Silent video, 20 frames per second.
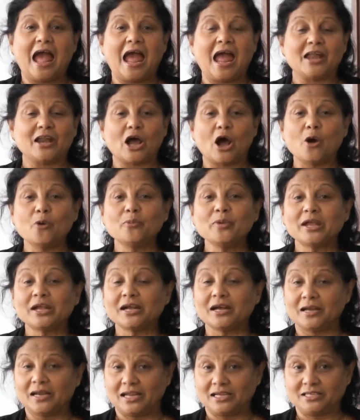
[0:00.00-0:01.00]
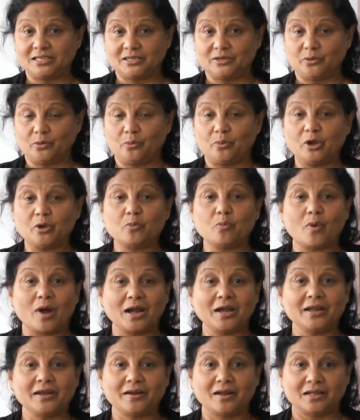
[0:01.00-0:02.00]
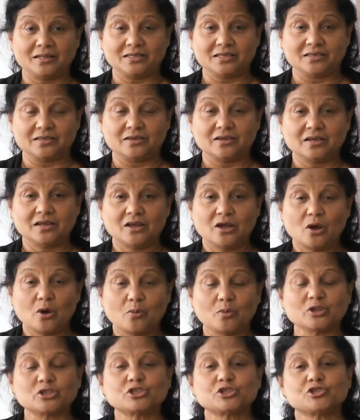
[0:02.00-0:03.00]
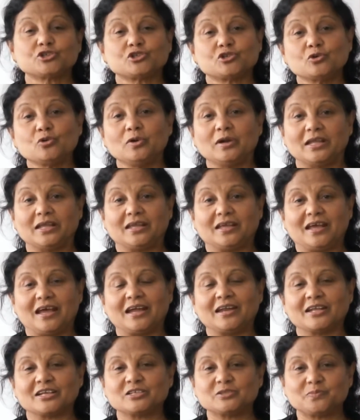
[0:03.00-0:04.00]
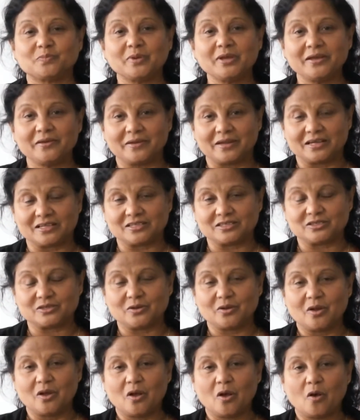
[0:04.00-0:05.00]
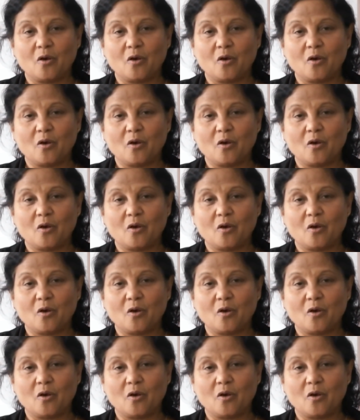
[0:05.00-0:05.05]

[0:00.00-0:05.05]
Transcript: and how we connected with one another was truly an experience